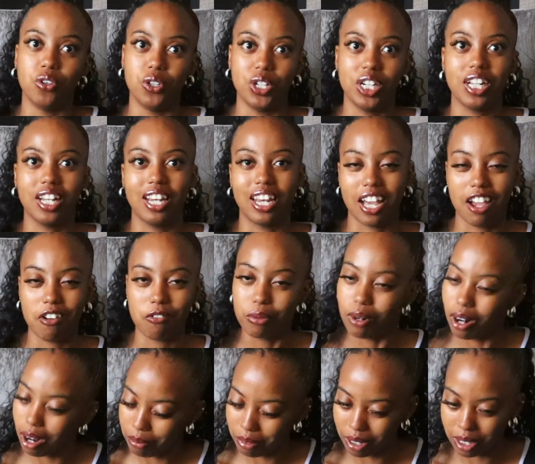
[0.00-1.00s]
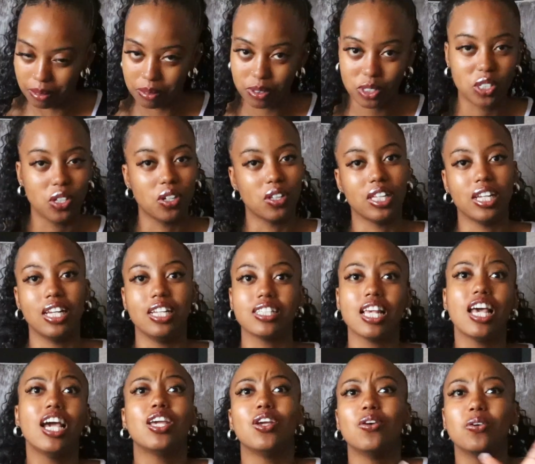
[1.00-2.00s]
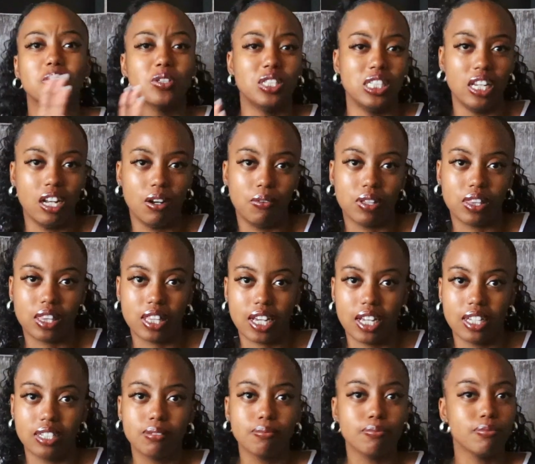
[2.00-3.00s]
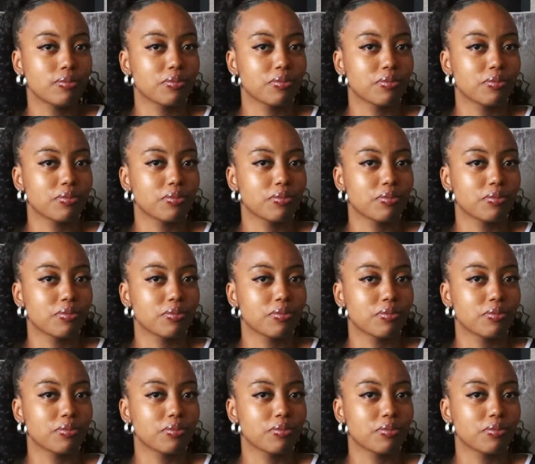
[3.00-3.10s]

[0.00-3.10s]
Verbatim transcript: real life problems so there's you're also dealing with that